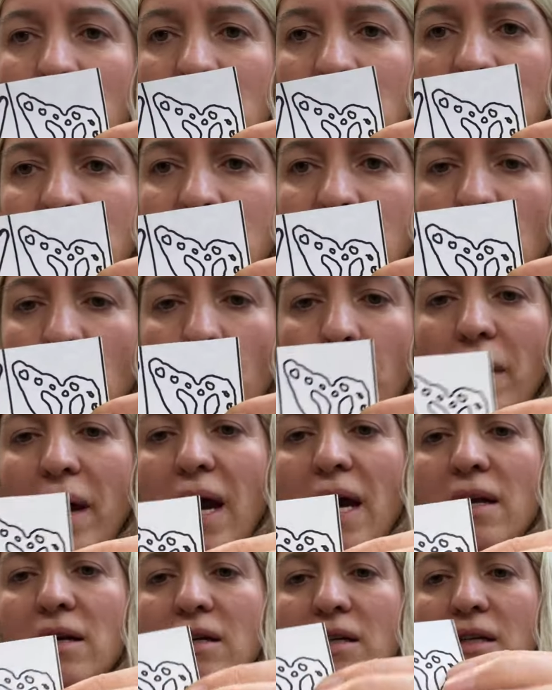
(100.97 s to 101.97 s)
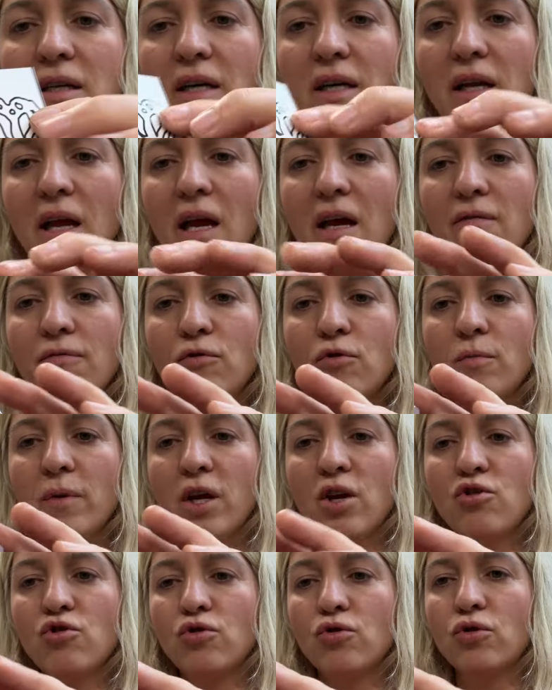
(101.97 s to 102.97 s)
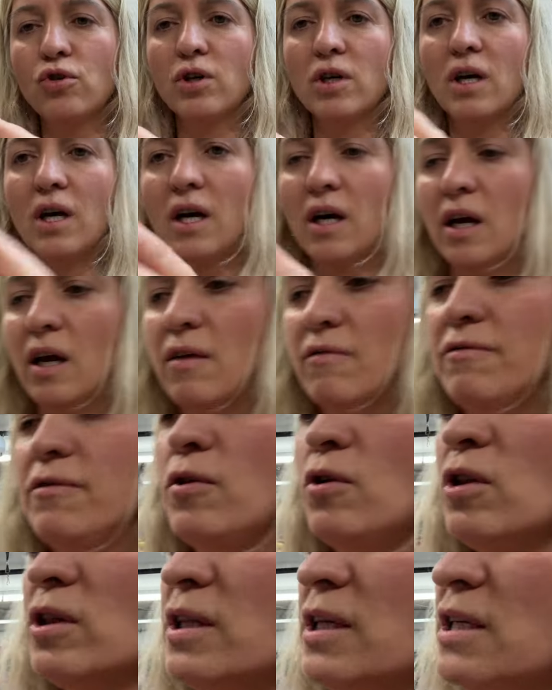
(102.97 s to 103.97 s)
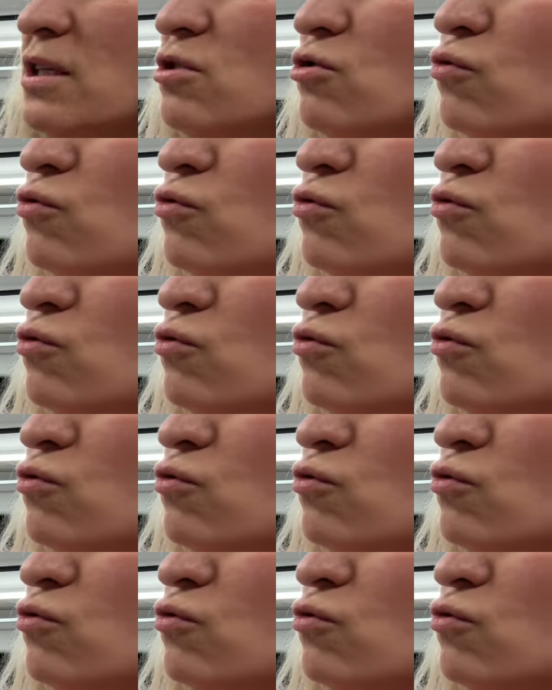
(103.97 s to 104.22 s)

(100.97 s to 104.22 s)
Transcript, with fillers: this is our pattern, and I have to make sure I fold this